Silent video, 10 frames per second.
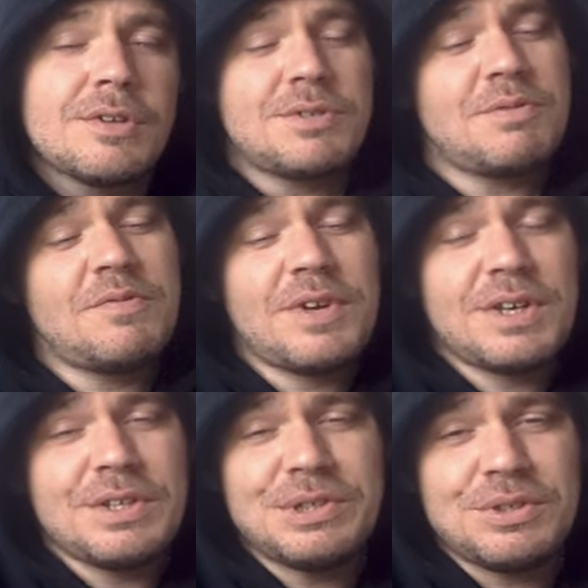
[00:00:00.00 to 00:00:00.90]
To be fair,
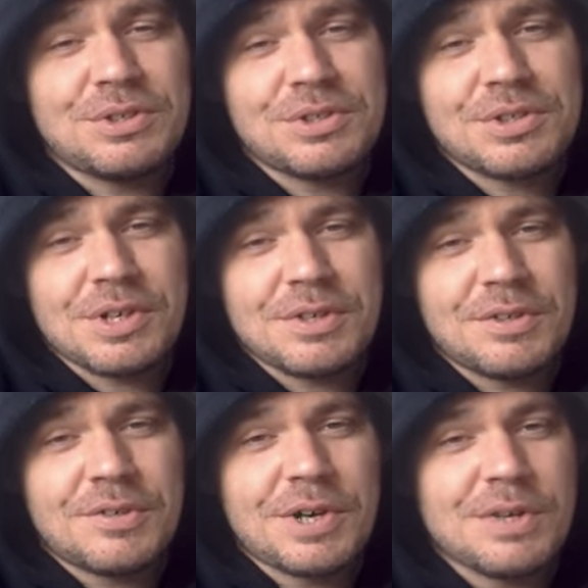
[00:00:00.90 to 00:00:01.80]
this is just kind
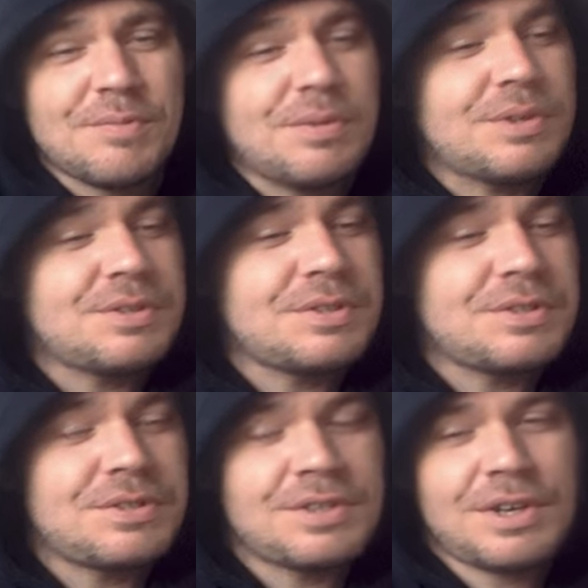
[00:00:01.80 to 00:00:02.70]
of great because
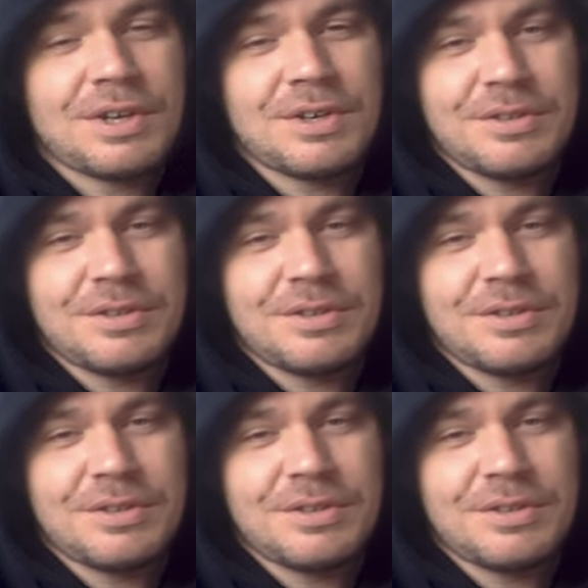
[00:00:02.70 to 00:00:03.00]
it's, yeah,